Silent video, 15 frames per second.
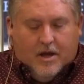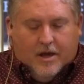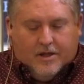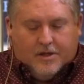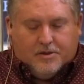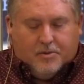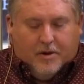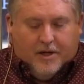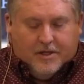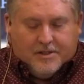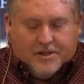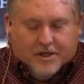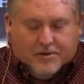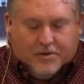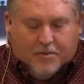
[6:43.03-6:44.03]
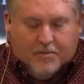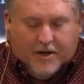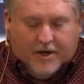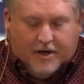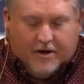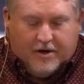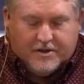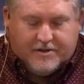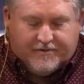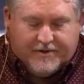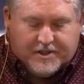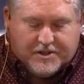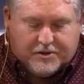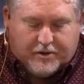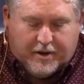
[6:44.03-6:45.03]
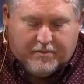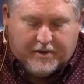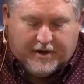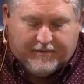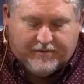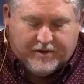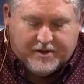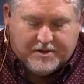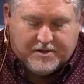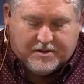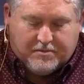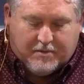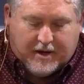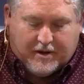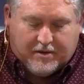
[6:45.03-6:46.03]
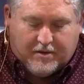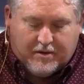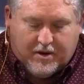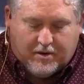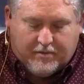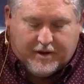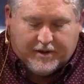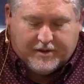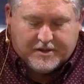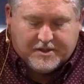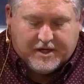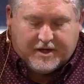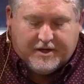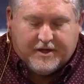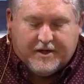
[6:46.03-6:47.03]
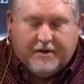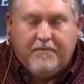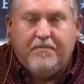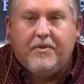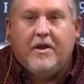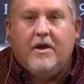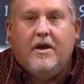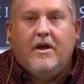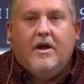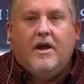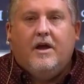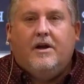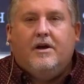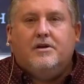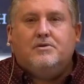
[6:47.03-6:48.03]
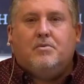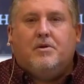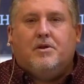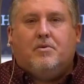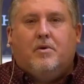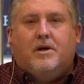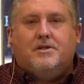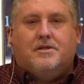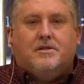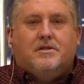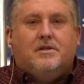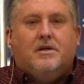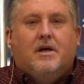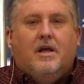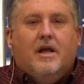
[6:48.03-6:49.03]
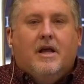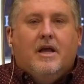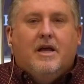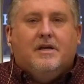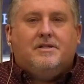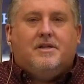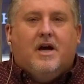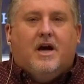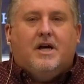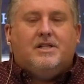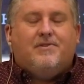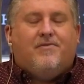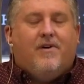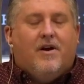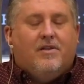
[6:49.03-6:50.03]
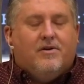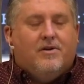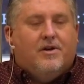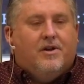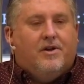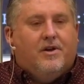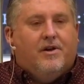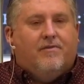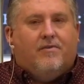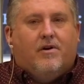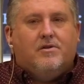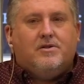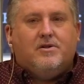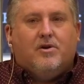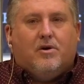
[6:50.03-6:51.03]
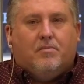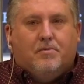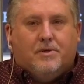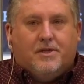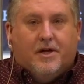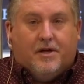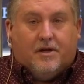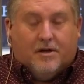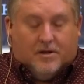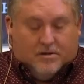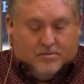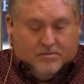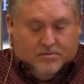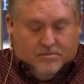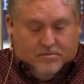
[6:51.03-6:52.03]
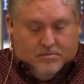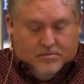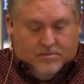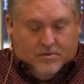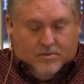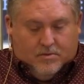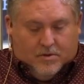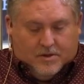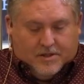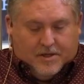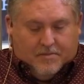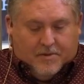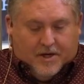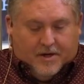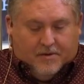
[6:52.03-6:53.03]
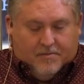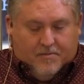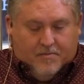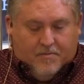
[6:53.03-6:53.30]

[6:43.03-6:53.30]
In the 20th century, many areas of disagreement have risen about, around this idea. And here's one of the questions Is God's fatherhood universal or particular? What does that mean?